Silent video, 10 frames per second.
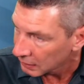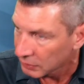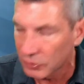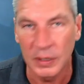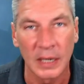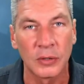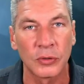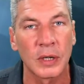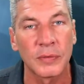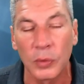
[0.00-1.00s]
Just getting your
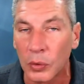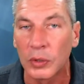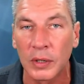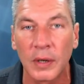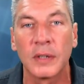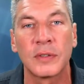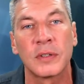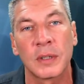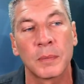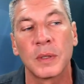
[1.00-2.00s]
stuff organized is
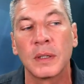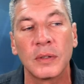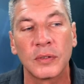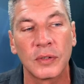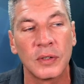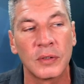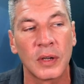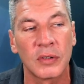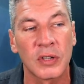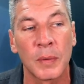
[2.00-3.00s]
something that is
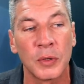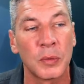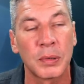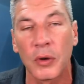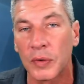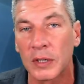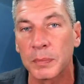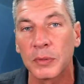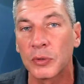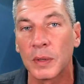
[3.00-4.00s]
showing your progress
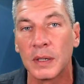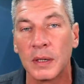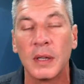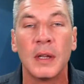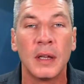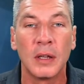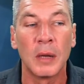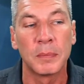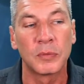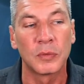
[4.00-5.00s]
between,
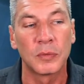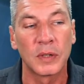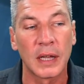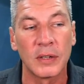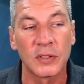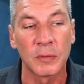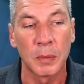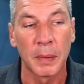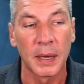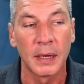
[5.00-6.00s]
for getting yourself
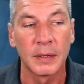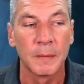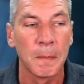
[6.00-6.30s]
prepared.